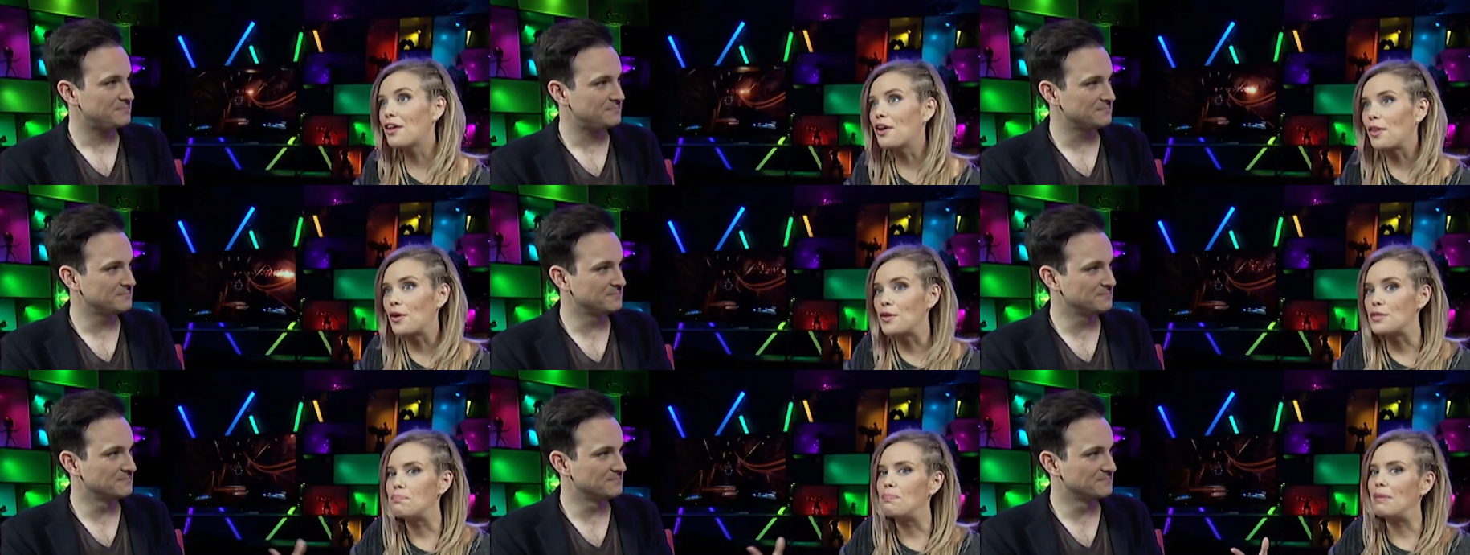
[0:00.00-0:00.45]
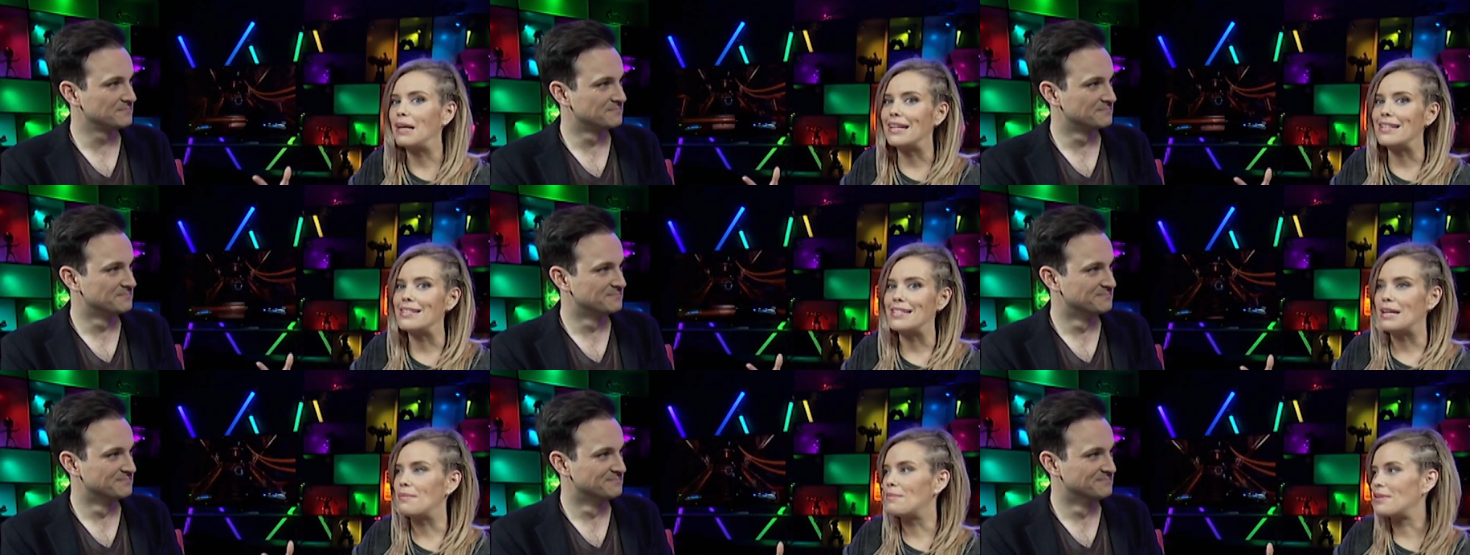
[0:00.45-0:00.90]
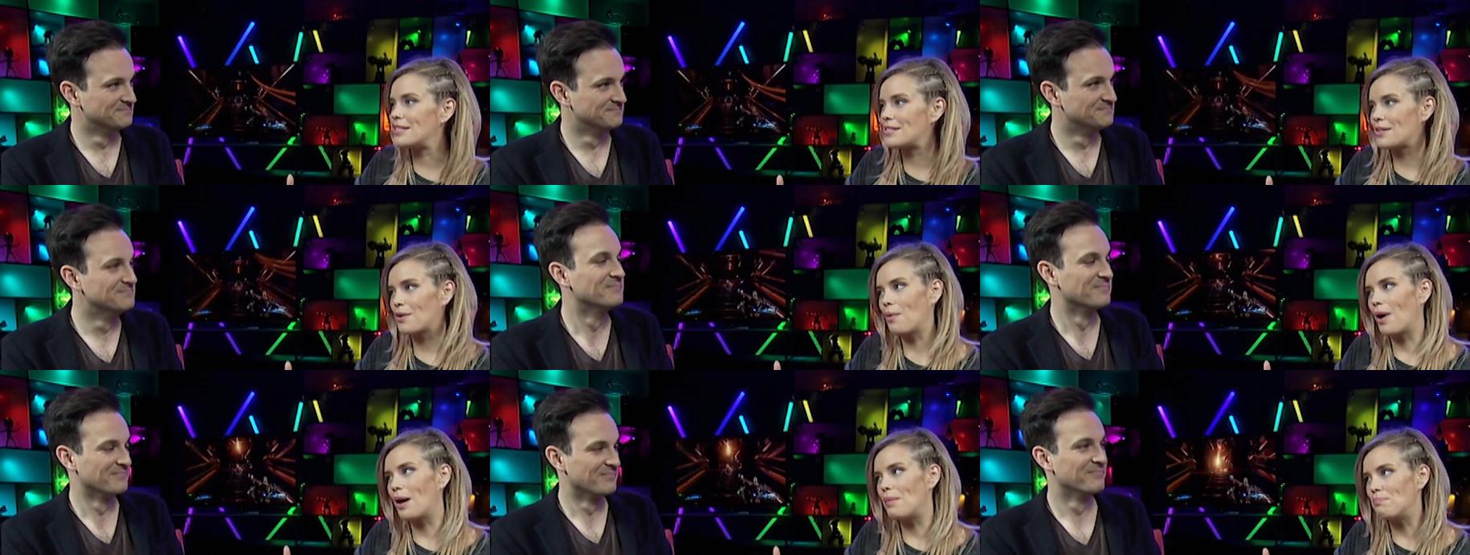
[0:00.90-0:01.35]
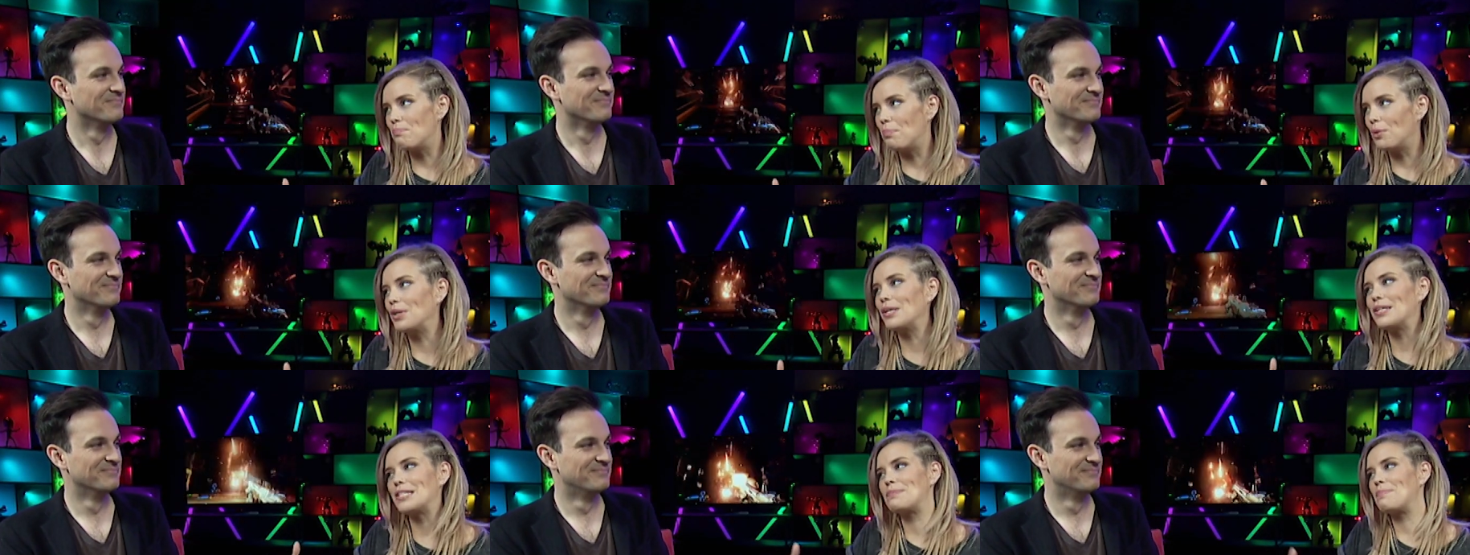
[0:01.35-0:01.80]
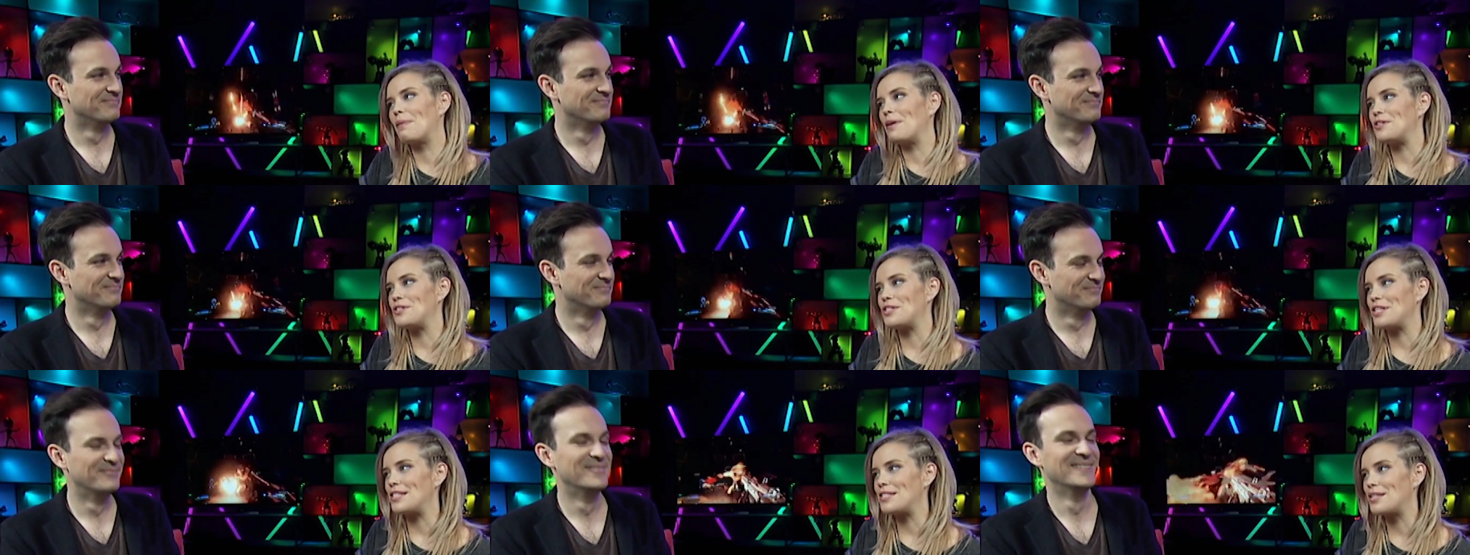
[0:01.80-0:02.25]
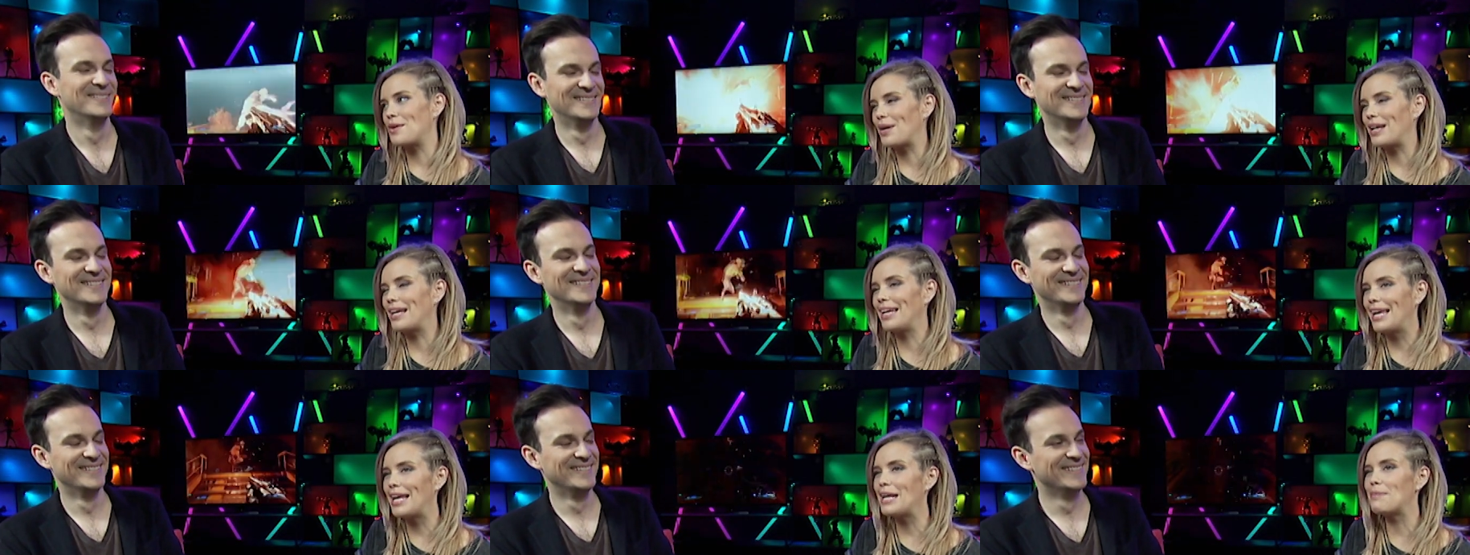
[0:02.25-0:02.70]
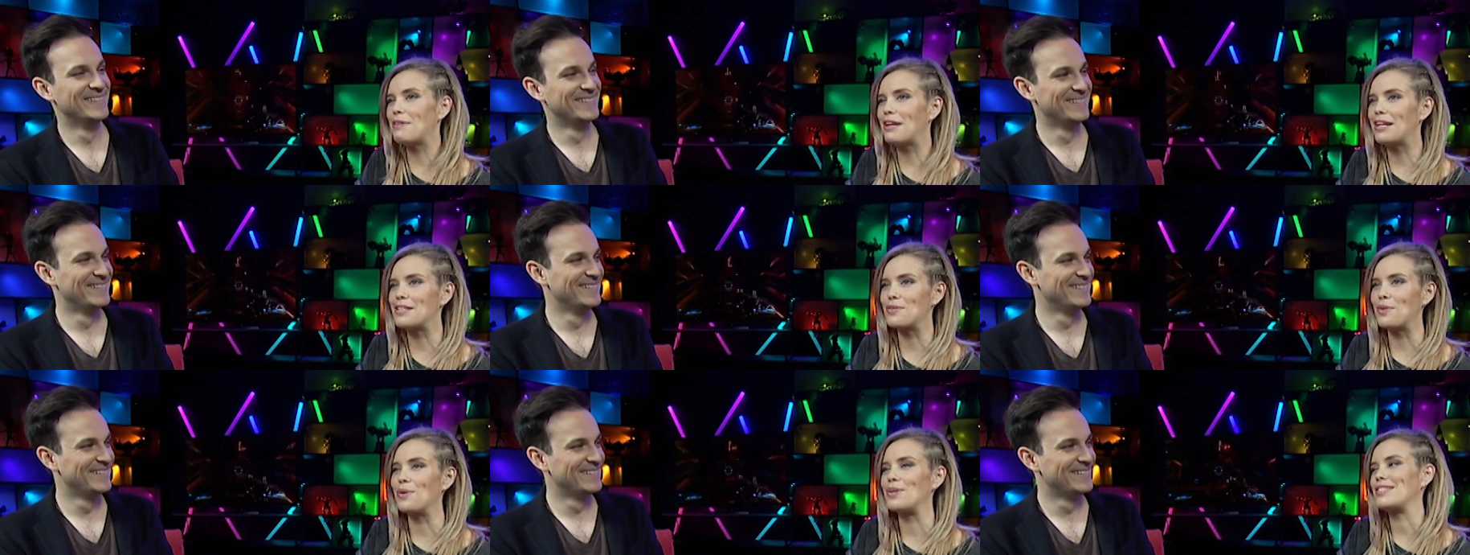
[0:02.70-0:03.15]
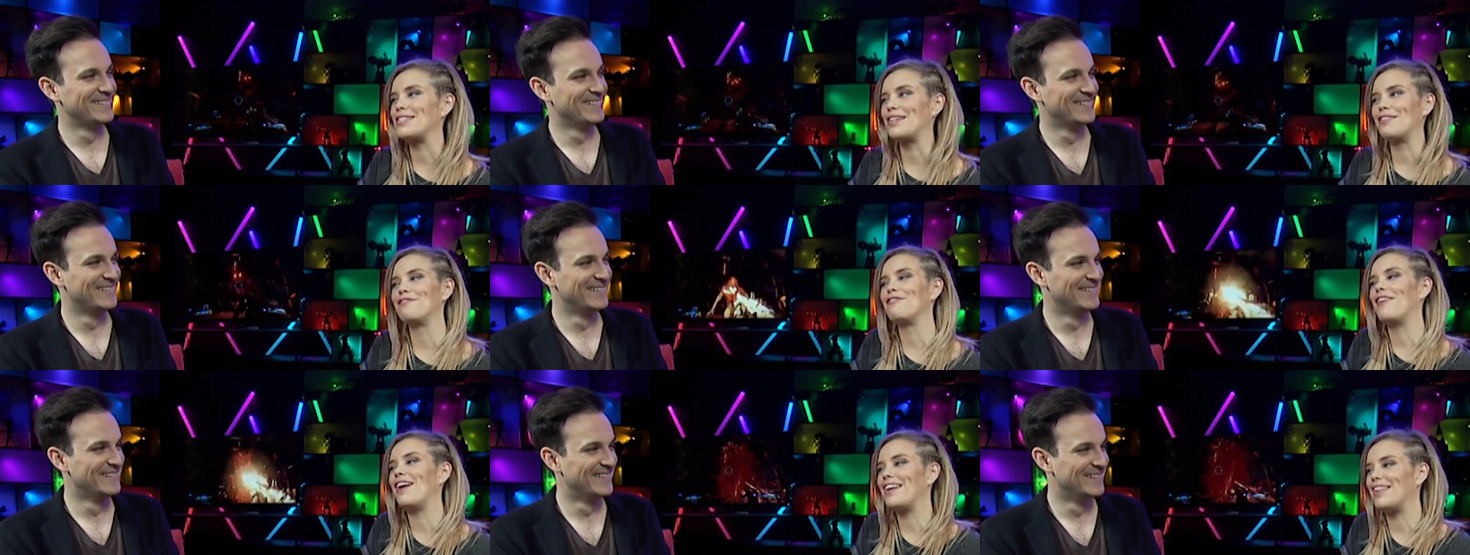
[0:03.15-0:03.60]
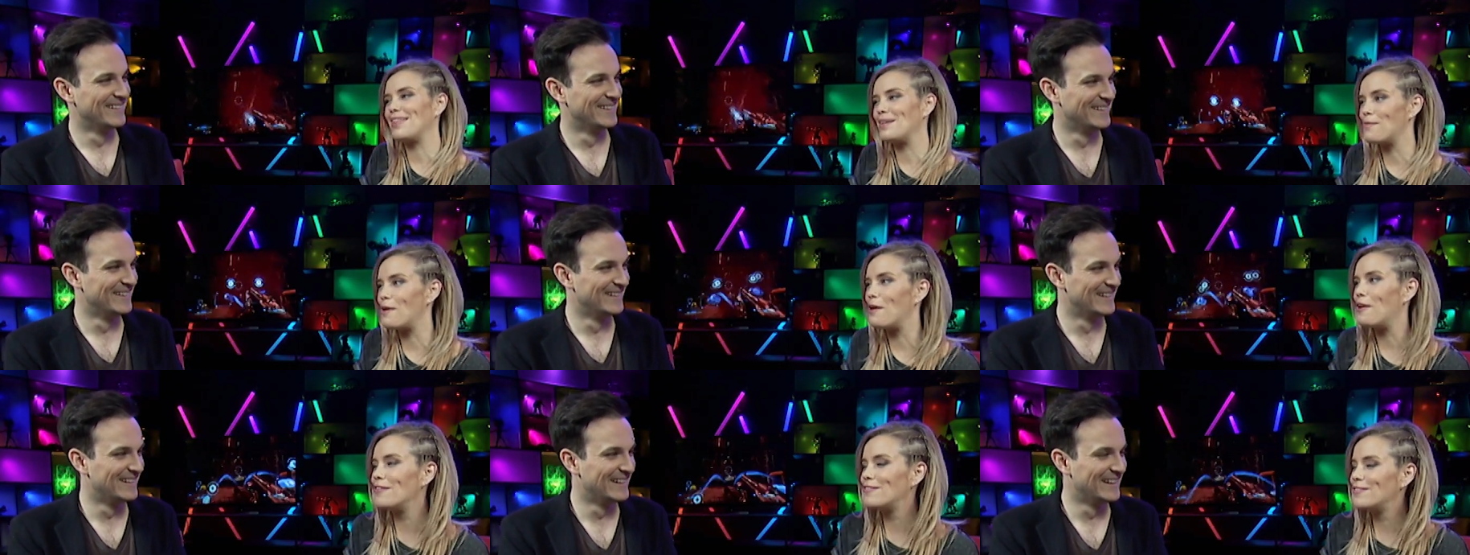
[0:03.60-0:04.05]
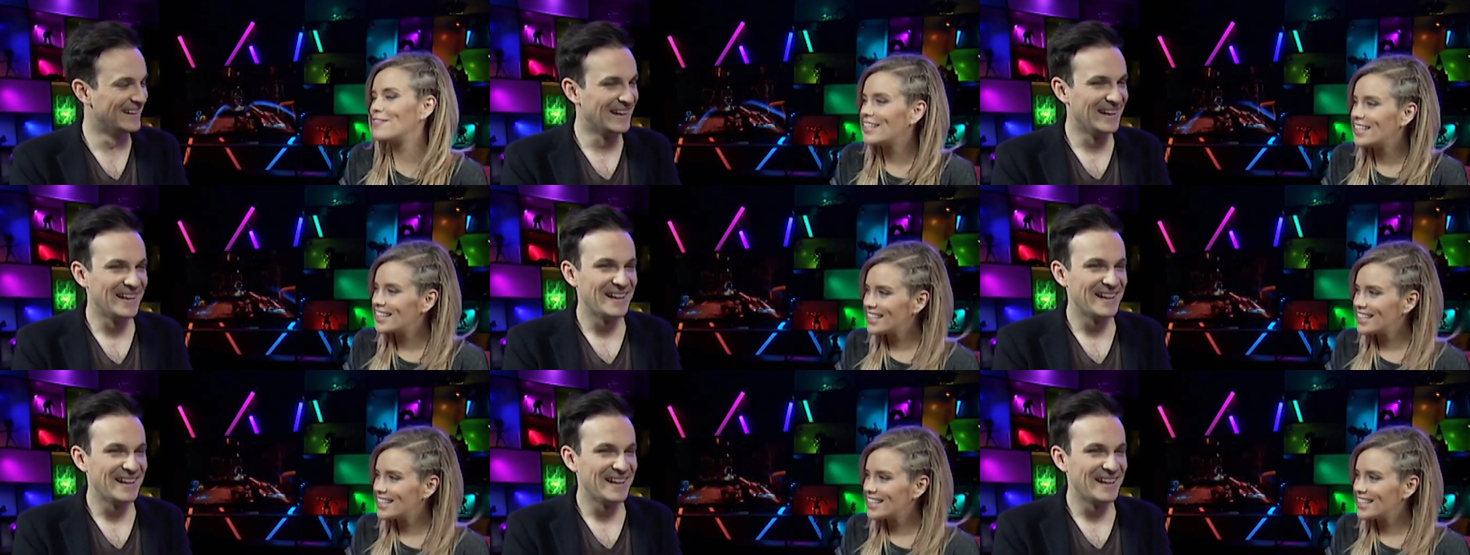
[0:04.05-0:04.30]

Speaker 1: a lot of those bigger demons are quite bullet spongy, so it can get a bit exhausting fighting them off.